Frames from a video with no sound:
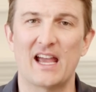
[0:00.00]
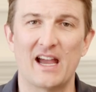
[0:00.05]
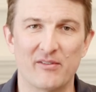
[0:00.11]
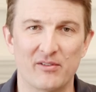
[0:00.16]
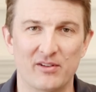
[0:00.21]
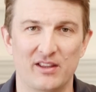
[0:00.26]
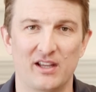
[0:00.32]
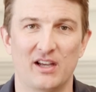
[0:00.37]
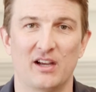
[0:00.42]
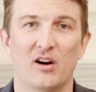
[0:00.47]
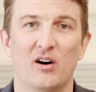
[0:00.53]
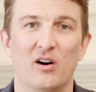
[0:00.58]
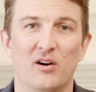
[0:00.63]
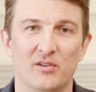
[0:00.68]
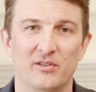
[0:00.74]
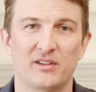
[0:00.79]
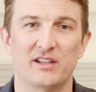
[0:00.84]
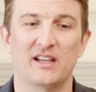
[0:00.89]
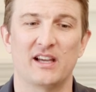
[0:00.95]
everything
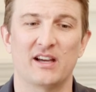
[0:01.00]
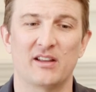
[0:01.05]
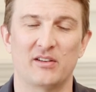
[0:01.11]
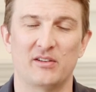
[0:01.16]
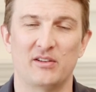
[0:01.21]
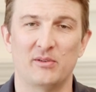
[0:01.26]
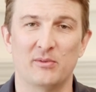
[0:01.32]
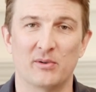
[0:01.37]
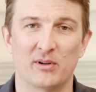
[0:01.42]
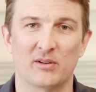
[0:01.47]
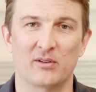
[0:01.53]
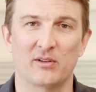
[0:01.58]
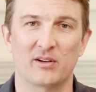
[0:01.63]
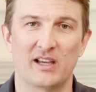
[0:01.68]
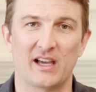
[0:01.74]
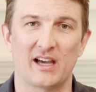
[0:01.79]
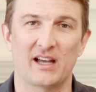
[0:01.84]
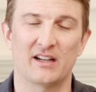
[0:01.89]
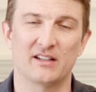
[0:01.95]
all together. You wanna
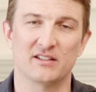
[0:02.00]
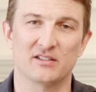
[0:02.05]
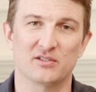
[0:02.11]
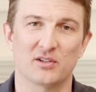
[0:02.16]
look at it.